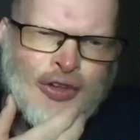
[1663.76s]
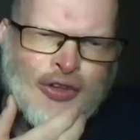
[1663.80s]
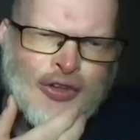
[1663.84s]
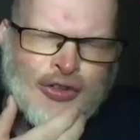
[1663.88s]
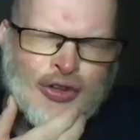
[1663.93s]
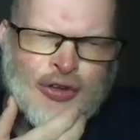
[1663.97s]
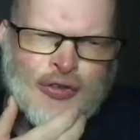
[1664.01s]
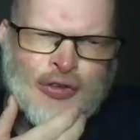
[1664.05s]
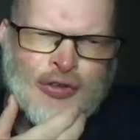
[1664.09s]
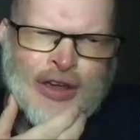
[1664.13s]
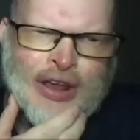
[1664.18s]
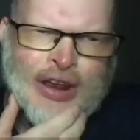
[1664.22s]
that
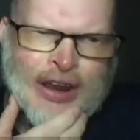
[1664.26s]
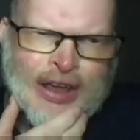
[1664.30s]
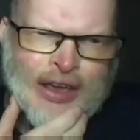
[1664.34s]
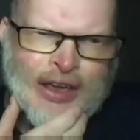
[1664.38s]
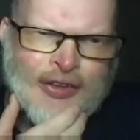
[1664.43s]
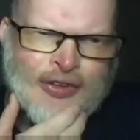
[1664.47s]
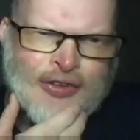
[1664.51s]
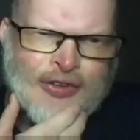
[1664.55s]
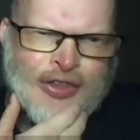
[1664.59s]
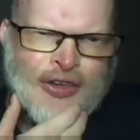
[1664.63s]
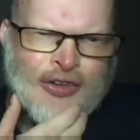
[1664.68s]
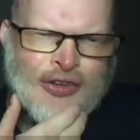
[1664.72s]
sort of he
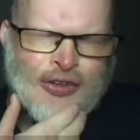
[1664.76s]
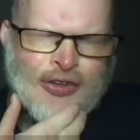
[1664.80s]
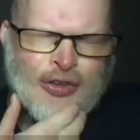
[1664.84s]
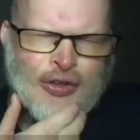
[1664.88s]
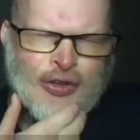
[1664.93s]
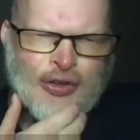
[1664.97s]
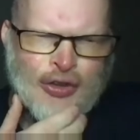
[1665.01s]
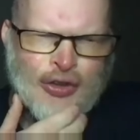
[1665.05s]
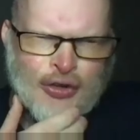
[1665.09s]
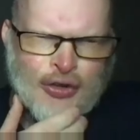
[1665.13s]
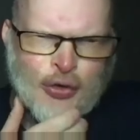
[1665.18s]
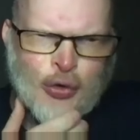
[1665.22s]
needs this
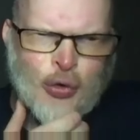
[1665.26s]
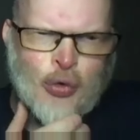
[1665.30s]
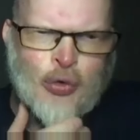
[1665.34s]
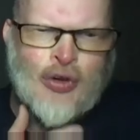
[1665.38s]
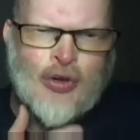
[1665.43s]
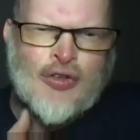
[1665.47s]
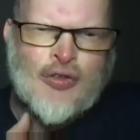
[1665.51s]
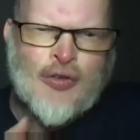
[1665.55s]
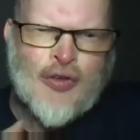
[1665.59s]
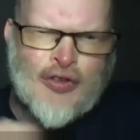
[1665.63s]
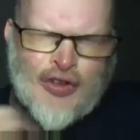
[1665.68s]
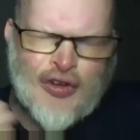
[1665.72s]
the
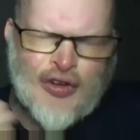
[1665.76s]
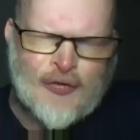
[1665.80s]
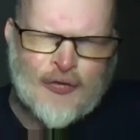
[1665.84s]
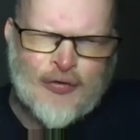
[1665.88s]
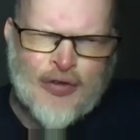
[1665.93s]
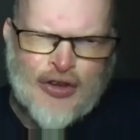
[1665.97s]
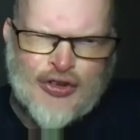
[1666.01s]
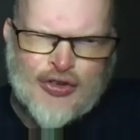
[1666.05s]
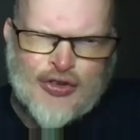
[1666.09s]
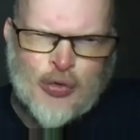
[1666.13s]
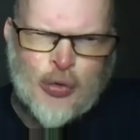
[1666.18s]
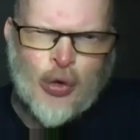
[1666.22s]
stories, the
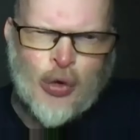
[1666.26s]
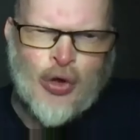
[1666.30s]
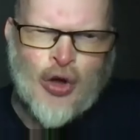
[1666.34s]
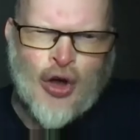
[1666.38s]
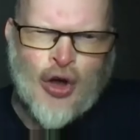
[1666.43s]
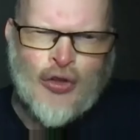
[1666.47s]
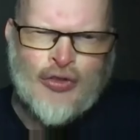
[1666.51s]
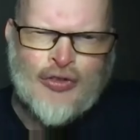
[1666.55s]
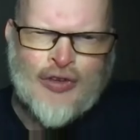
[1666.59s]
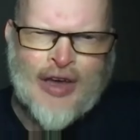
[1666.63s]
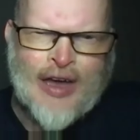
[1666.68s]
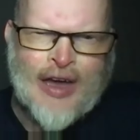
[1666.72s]
visual
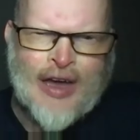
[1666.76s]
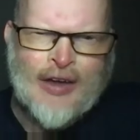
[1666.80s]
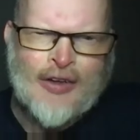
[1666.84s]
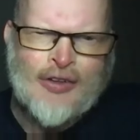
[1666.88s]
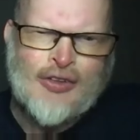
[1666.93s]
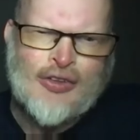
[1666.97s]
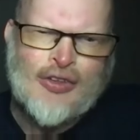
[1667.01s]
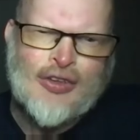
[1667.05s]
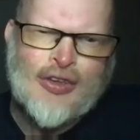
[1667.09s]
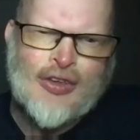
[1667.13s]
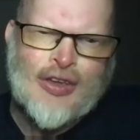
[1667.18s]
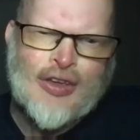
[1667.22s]

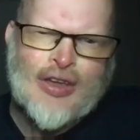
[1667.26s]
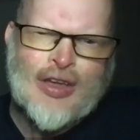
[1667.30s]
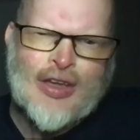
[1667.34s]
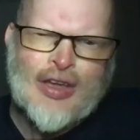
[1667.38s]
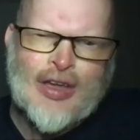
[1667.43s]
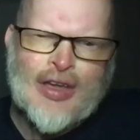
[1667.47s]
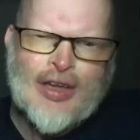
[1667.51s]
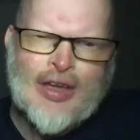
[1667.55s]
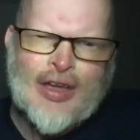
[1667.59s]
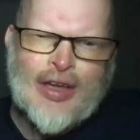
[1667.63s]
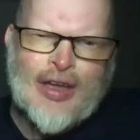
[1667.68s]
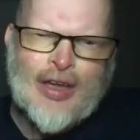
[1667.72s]
context.
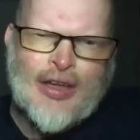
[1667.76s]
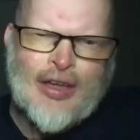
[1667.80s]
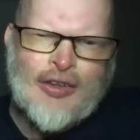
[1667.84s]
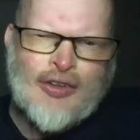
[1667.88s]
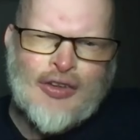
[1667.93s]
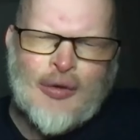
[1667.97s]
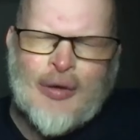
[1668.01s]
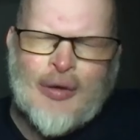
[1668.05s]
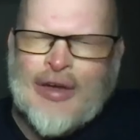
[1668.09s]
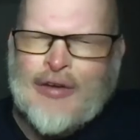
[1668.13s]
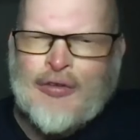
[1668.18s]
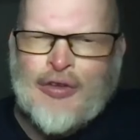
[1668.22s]

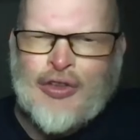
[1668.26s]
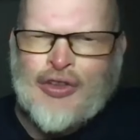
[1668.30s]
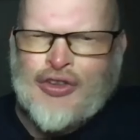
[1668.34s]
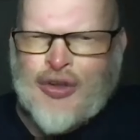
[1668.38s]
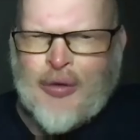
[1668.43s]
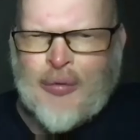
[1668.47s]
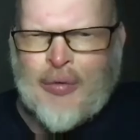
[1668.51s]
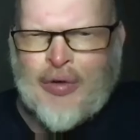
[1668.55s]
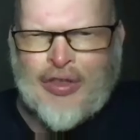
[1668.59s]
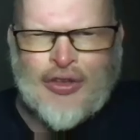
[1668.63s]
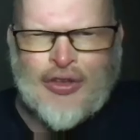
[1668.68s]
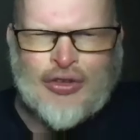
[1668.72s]
So even
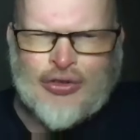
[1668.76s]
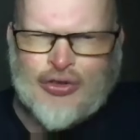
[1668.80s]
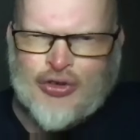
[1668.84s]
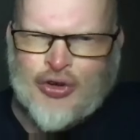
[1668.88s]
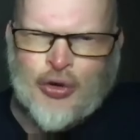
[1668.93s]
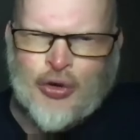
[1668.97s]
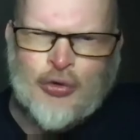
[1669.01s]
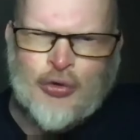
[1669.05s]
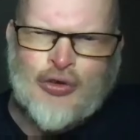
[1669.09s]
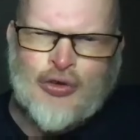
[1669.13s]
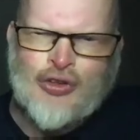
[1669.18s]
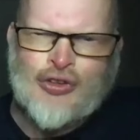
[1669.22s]
some of the
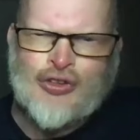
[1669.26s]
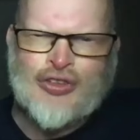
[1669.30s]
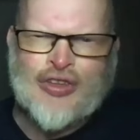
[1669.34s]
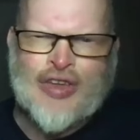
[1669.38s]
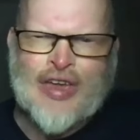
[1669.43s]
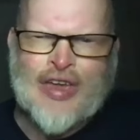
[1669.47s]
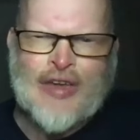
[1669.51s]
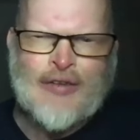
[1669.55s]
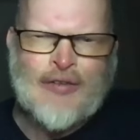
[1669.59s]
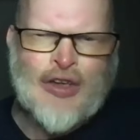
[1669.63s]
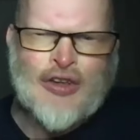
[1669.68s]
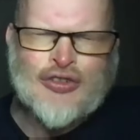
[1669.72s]
children's
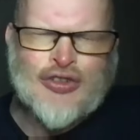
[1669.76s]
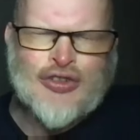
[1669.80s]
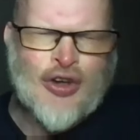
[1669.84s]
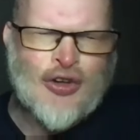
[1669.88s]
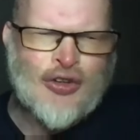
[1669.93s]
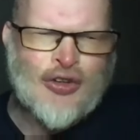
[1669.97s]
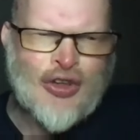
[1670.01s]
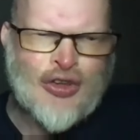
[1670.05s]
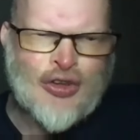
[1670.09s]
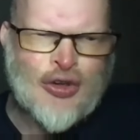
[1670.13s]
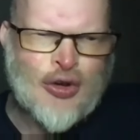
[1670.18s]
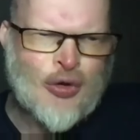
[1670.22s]
TV
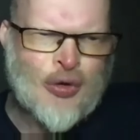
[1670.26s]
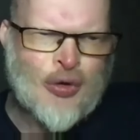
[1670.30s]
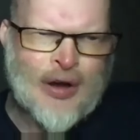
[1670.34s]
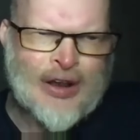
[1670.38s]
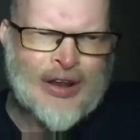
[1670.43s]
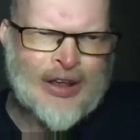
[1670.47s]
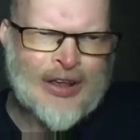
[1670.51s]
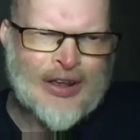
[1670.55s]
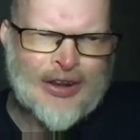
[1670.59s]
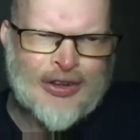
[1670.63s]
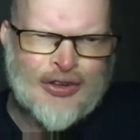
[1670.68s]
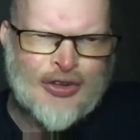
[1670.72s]
shows in
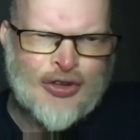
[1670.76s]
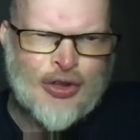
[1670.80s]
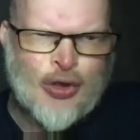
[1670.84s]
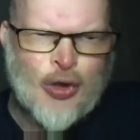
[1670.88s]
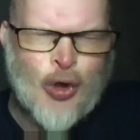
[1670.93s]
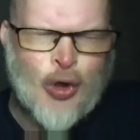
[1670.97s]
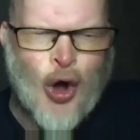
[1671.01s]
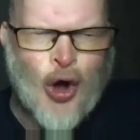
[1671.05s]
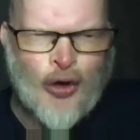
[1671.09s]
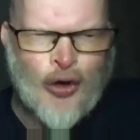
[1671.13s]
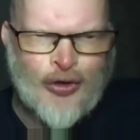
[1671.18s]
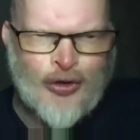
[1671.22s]
Ukrainian are just
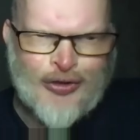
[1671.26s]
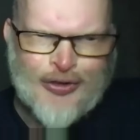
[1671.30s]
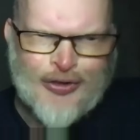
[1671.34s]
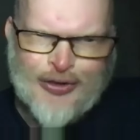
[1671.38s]
not